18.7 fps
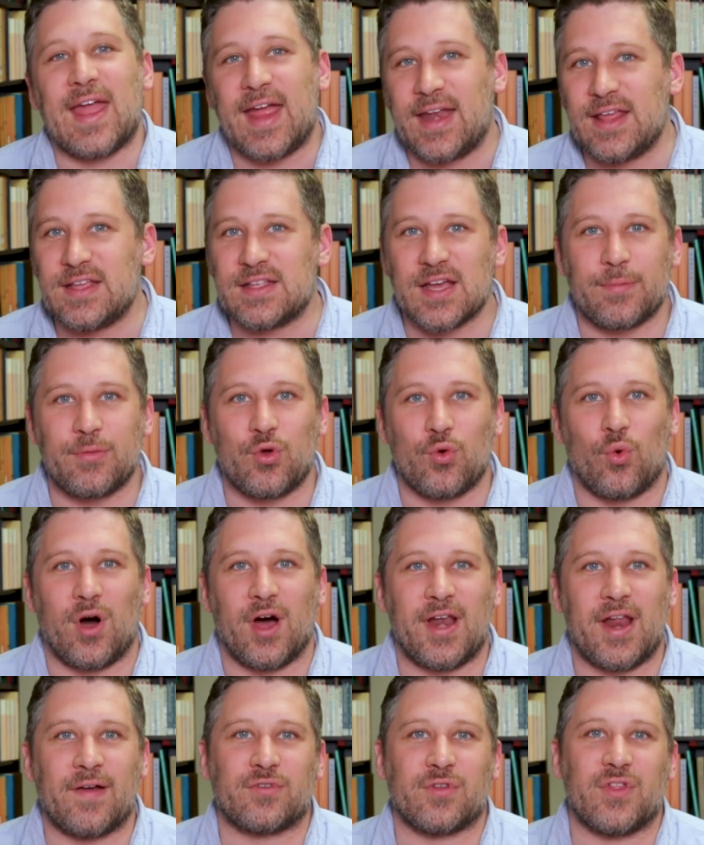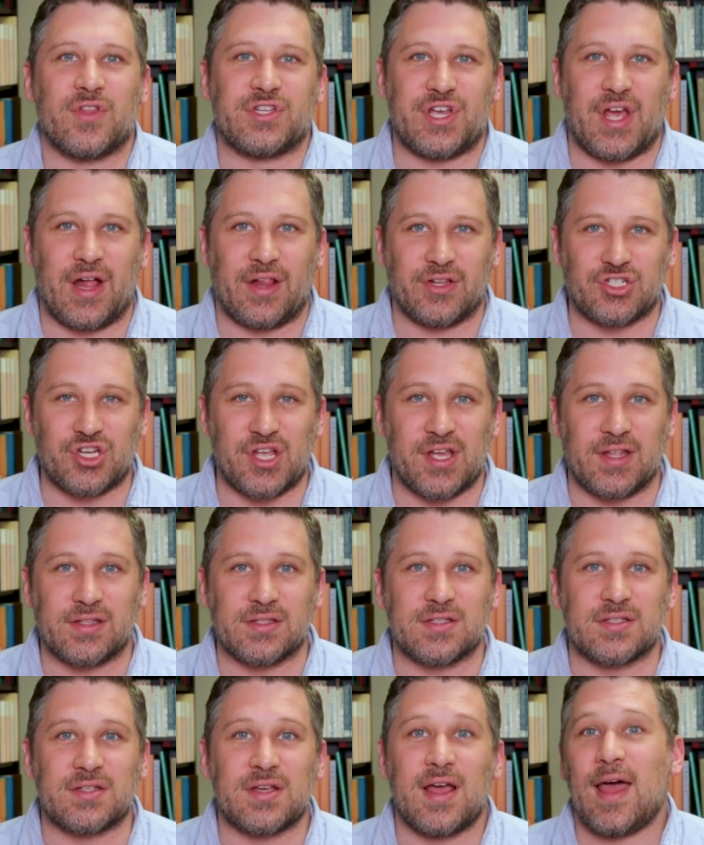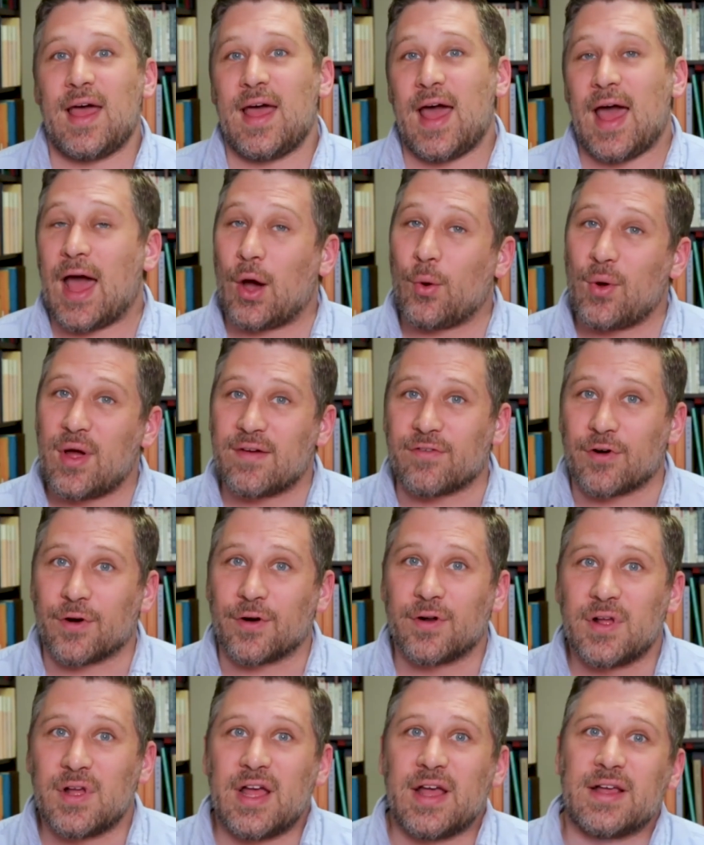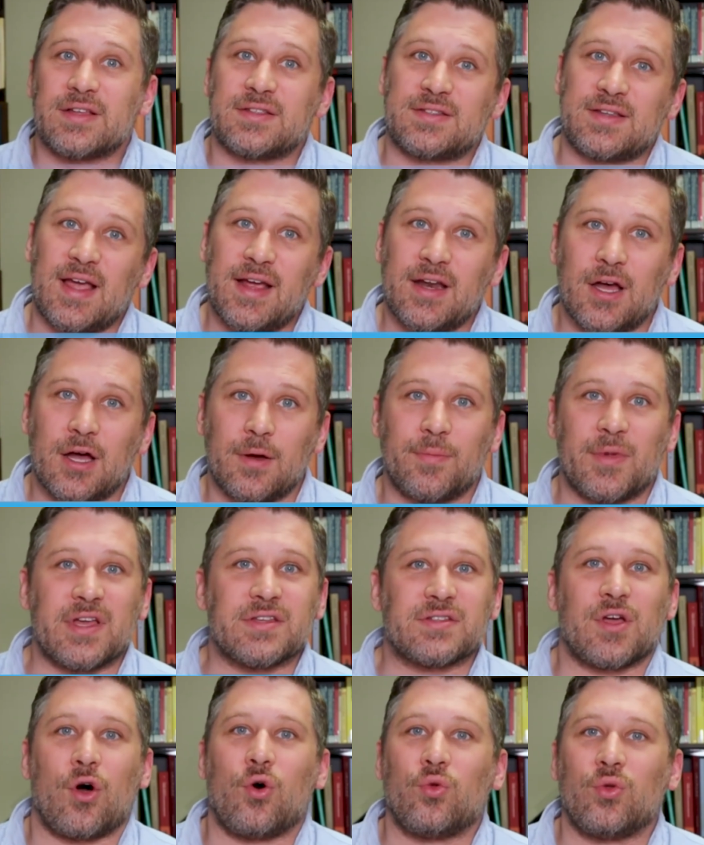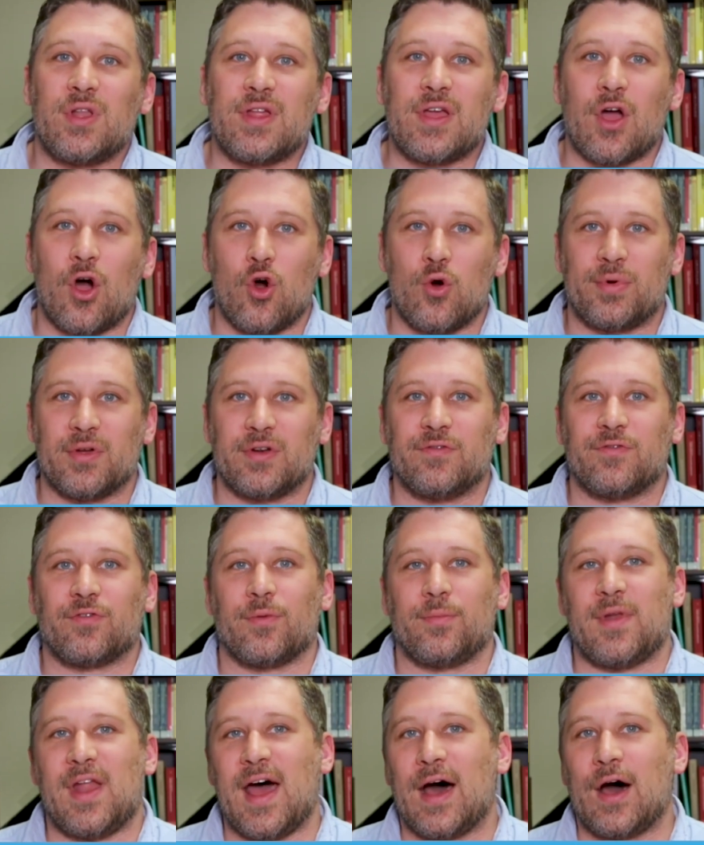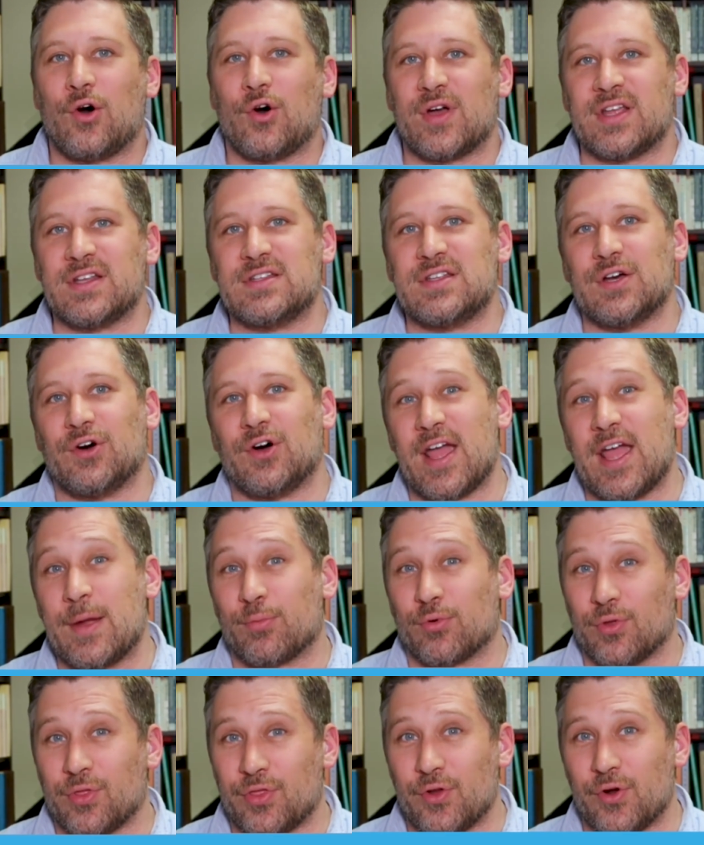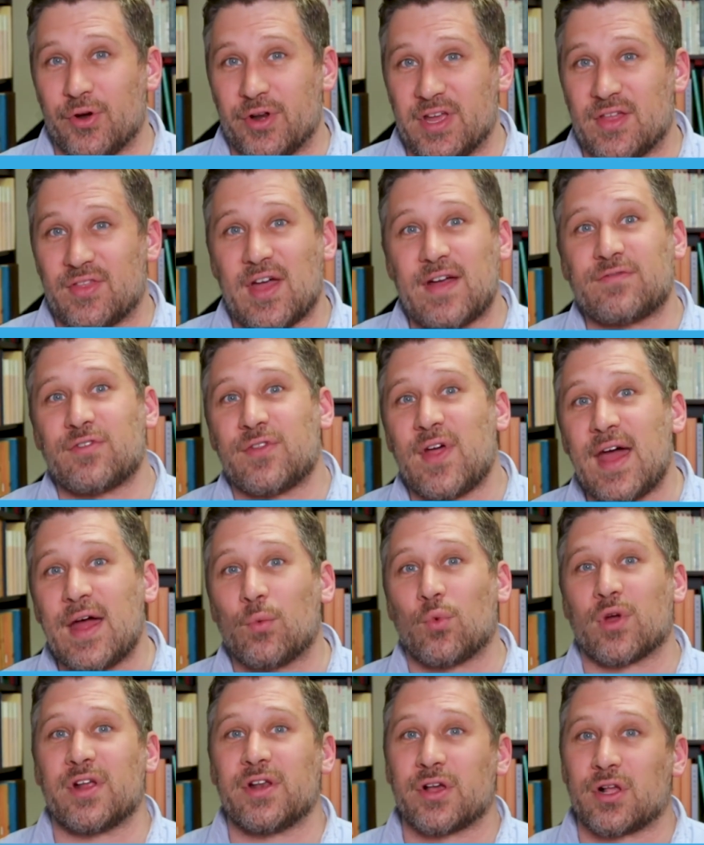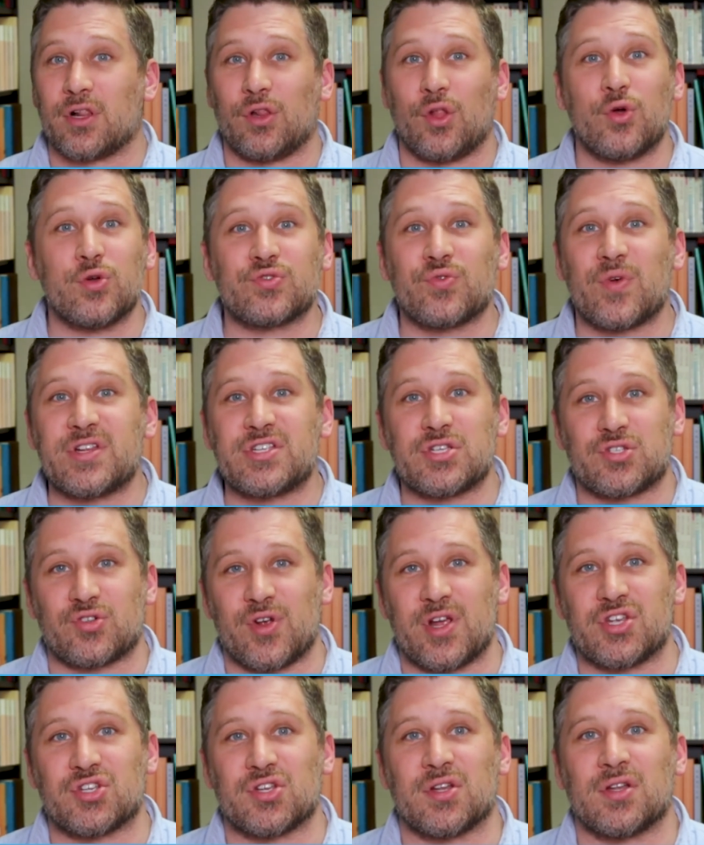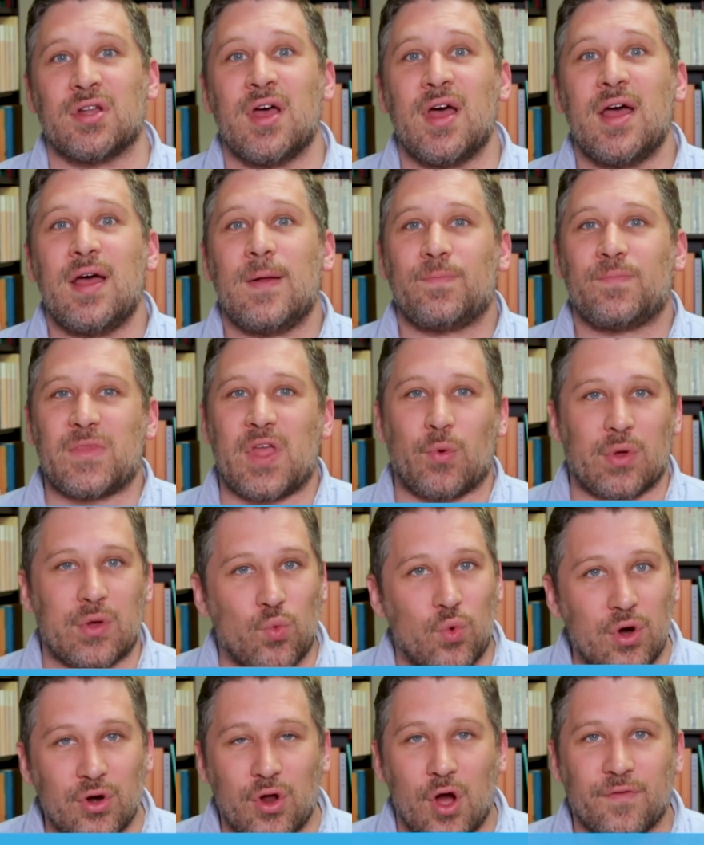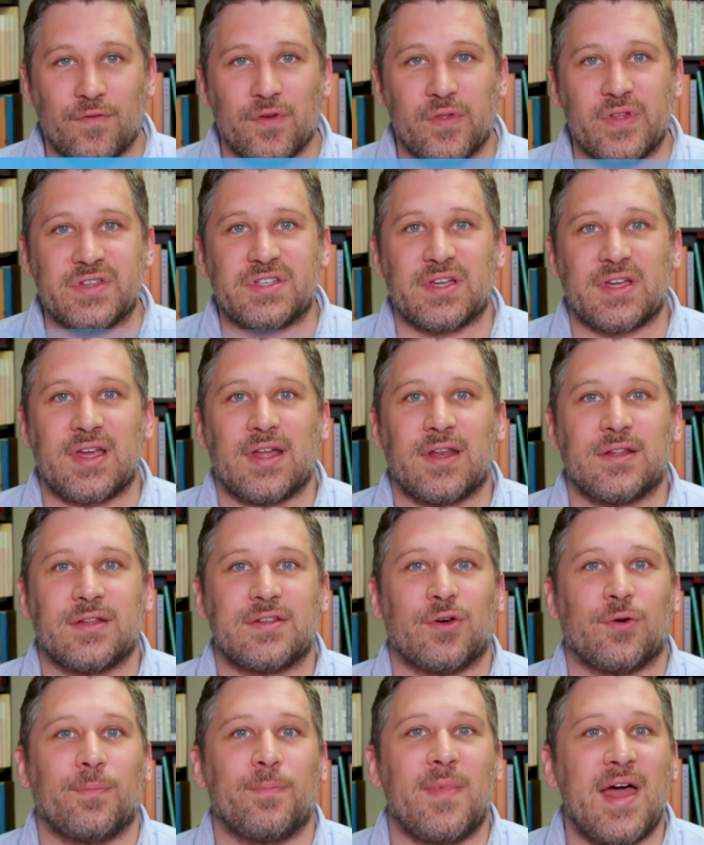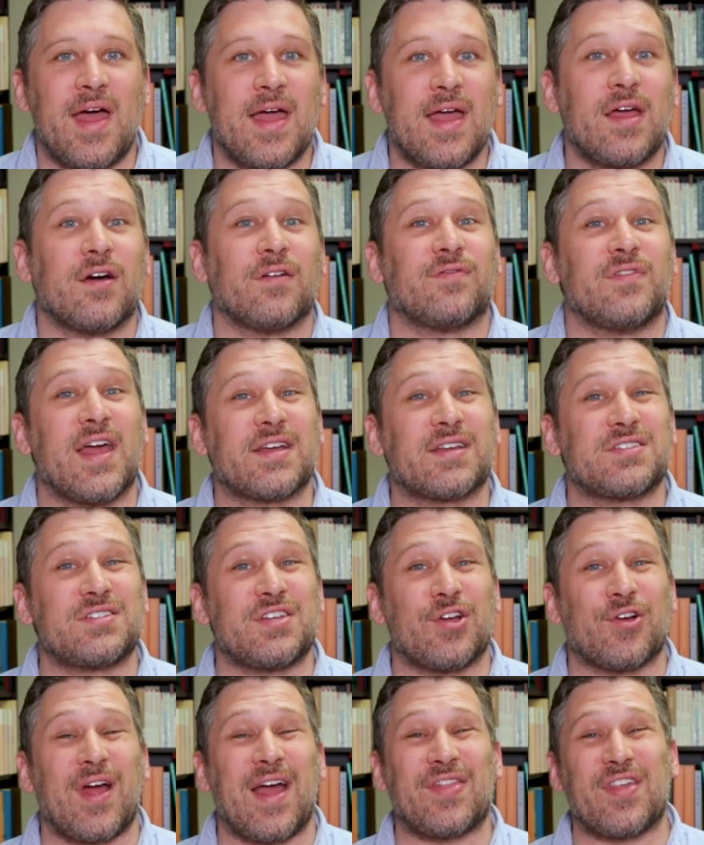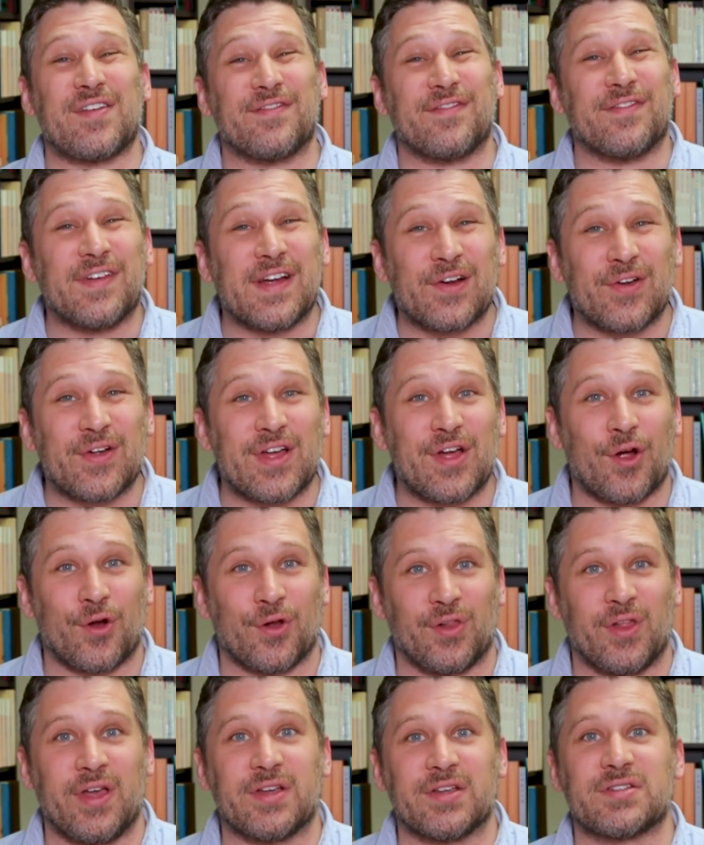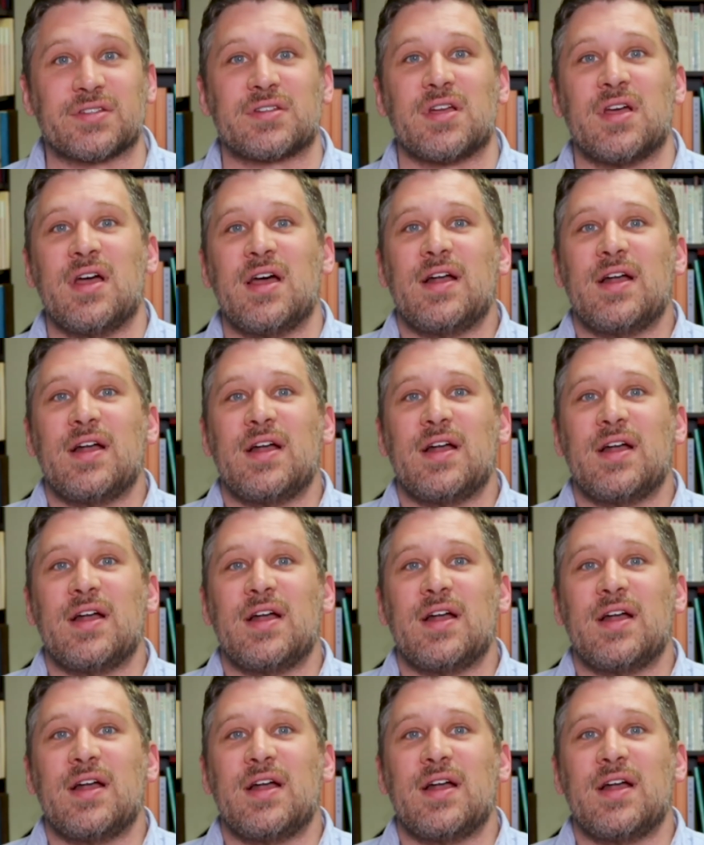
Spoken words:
anytime you want after the challenge ends. However, sign up is only open from now until April 30th. After that, we're going to close registration, and we won't offer this again until May of next year at the very earliest.